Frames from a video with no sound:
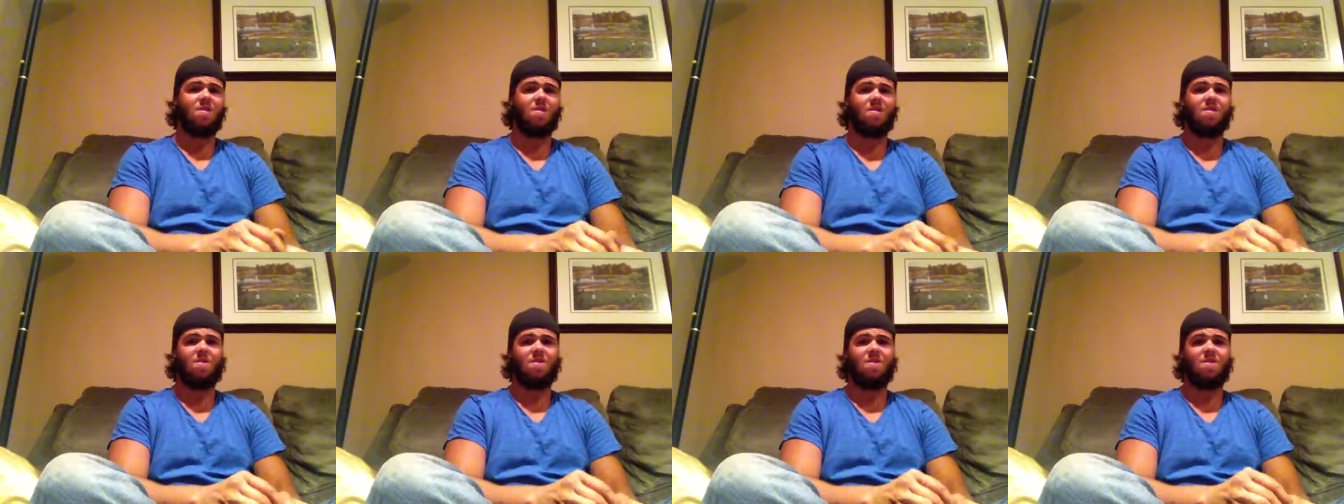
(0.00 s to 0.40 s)

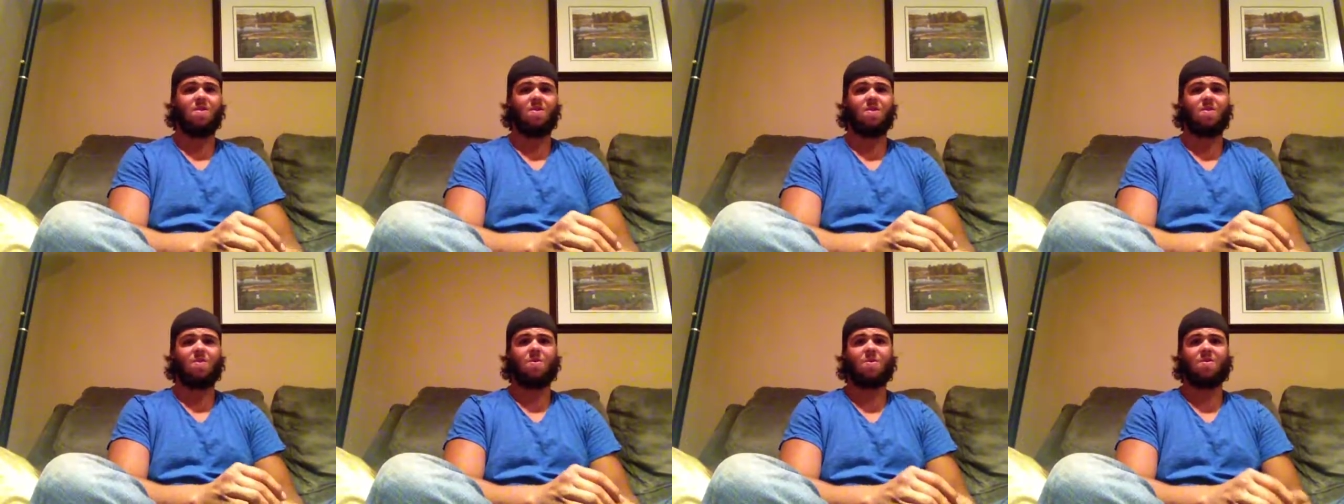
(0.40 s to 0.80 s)
Uh, either
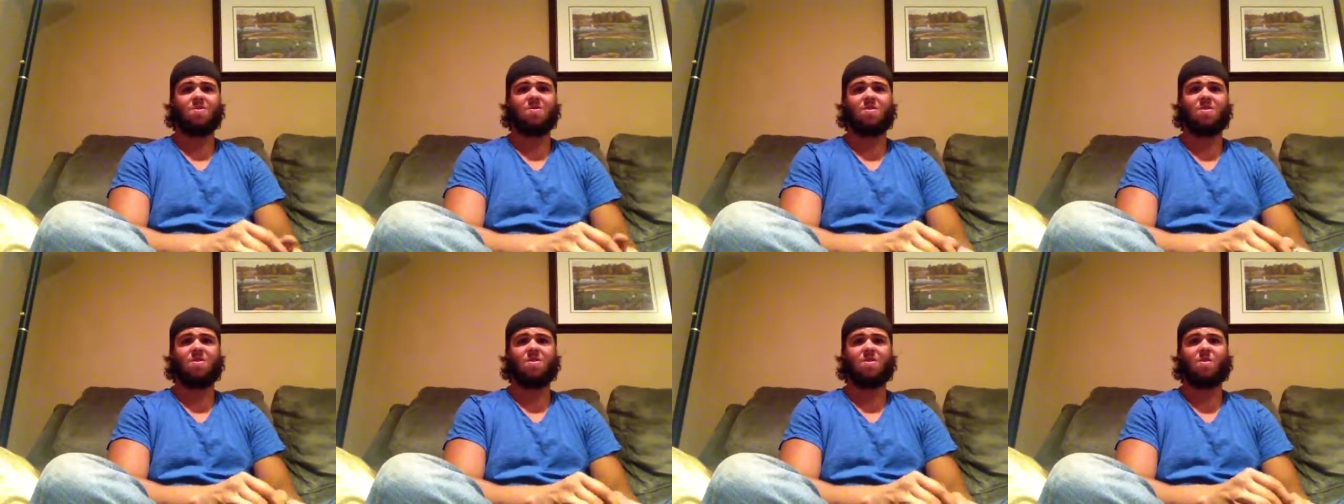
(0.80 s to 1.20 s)
they're
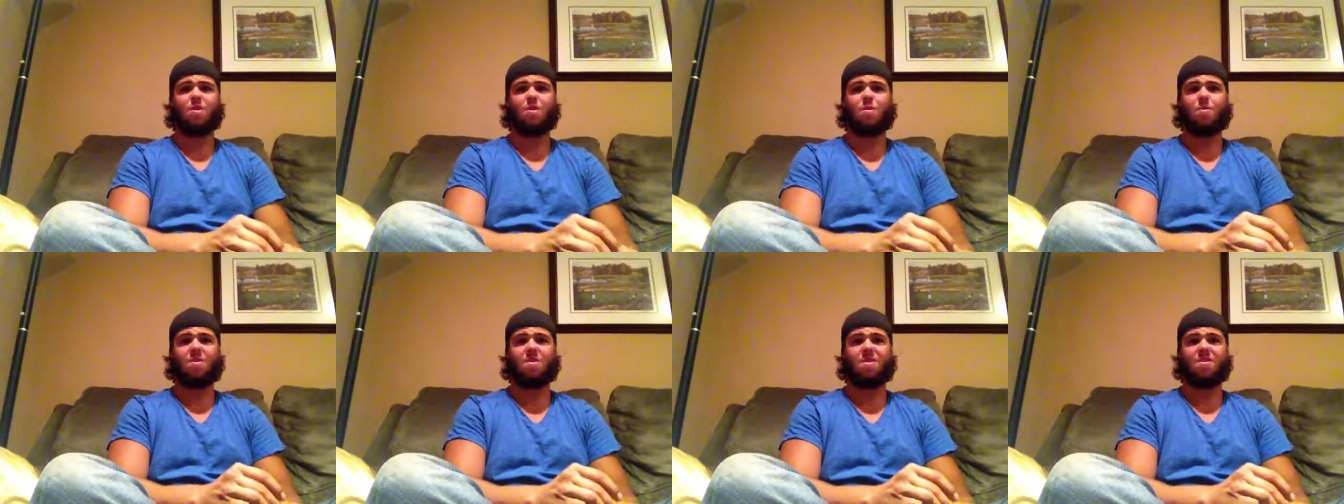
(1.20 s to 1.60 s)
Grizzly or
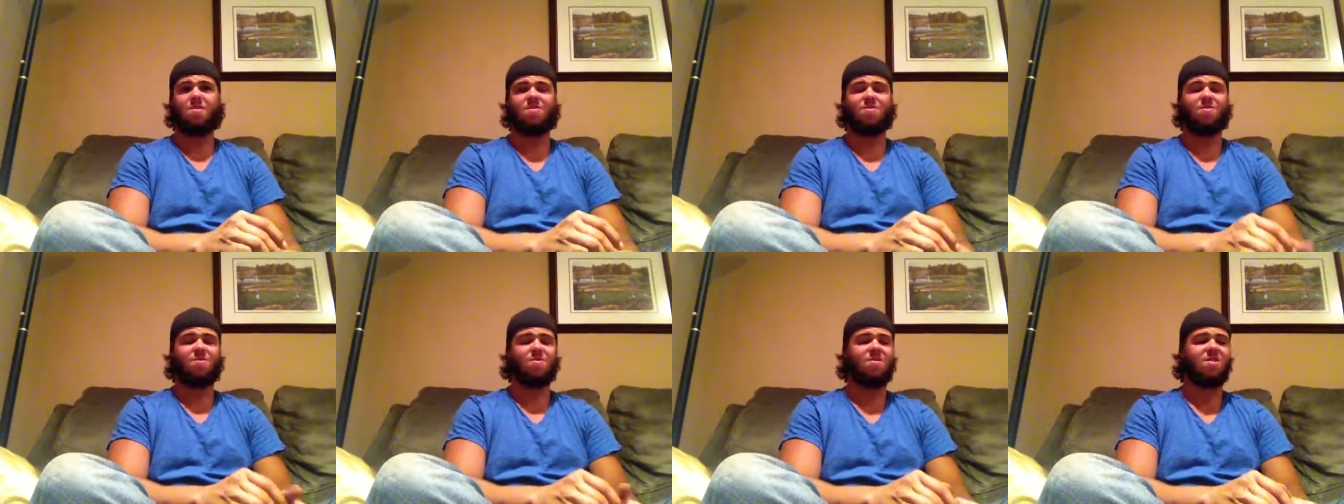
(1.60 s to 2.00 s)
Copenhagen
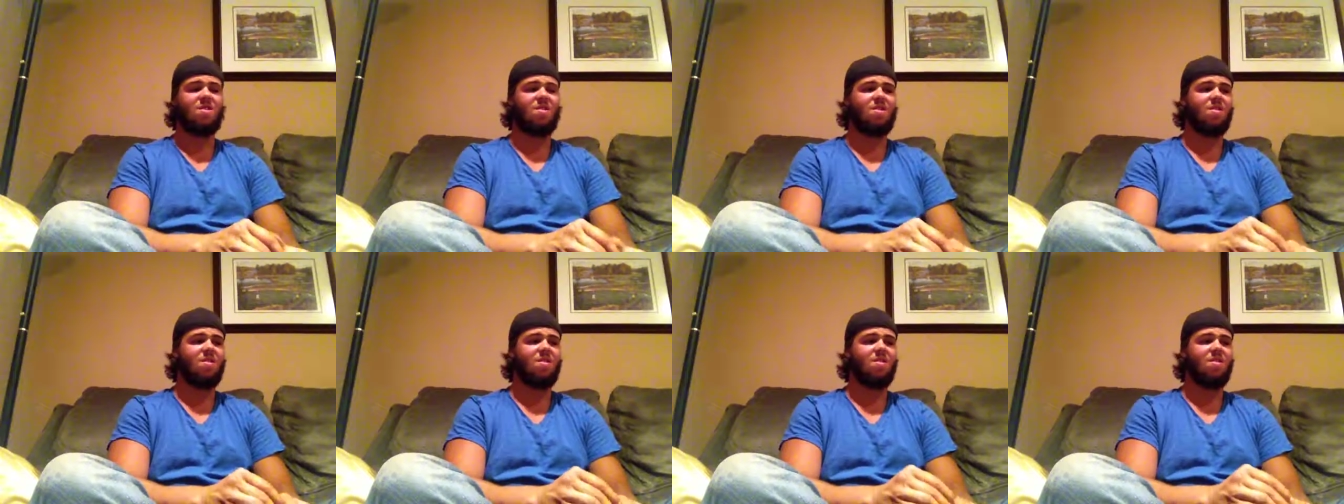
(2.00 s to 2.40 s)

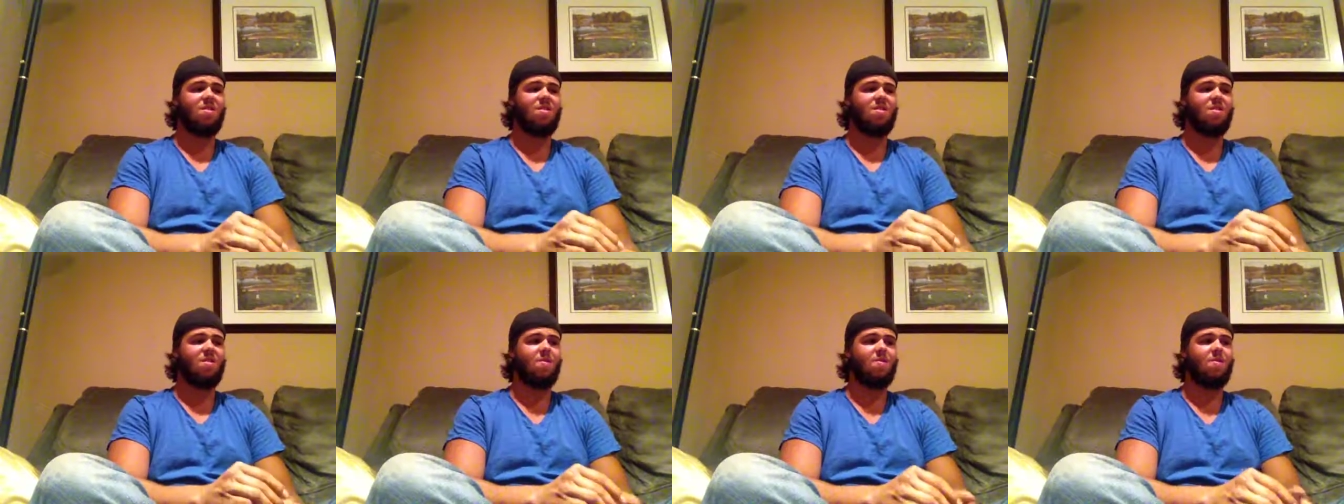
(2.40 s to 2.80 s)
Suicide, and then
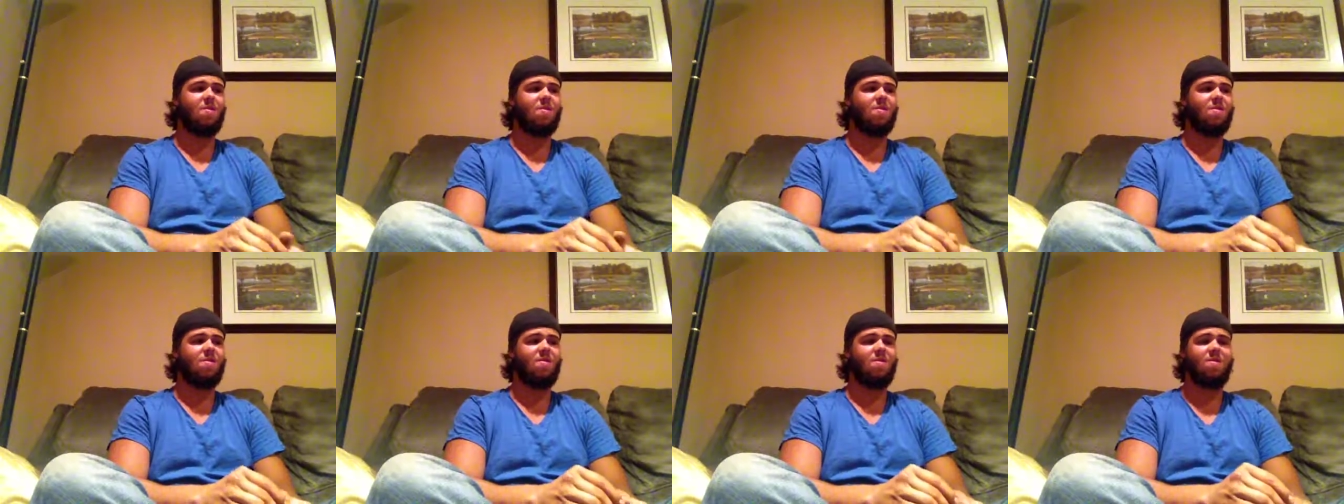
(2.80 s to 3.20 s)
the other one,